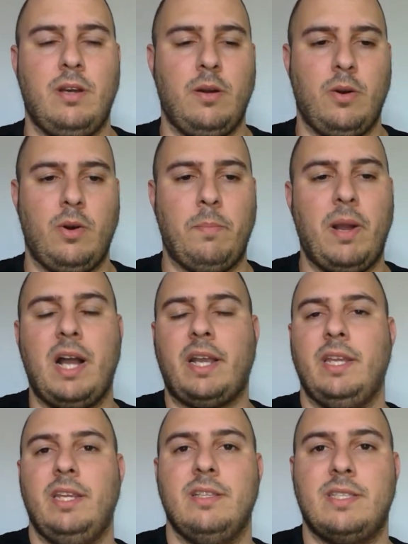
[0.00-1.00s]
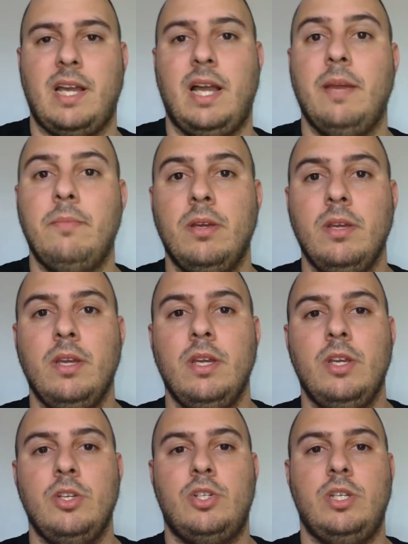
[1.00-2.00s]
or a pocket in time,
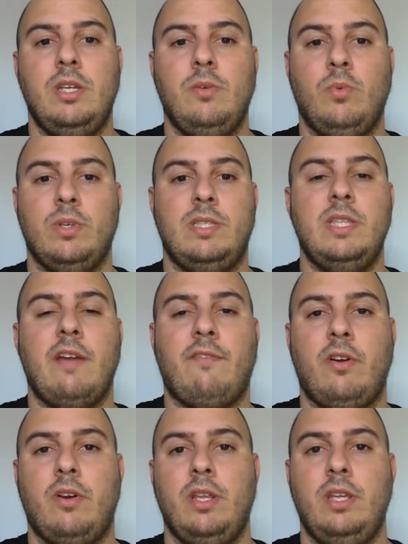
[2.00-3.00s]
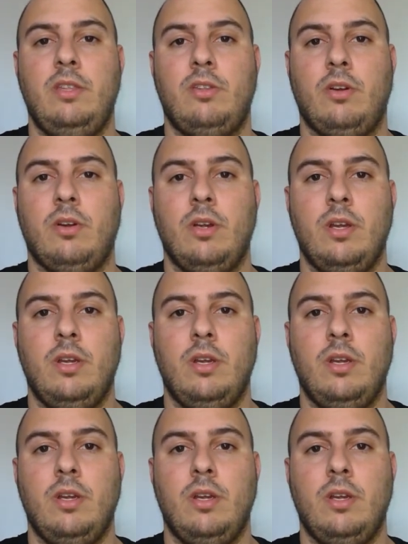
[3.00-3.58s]
she was never either,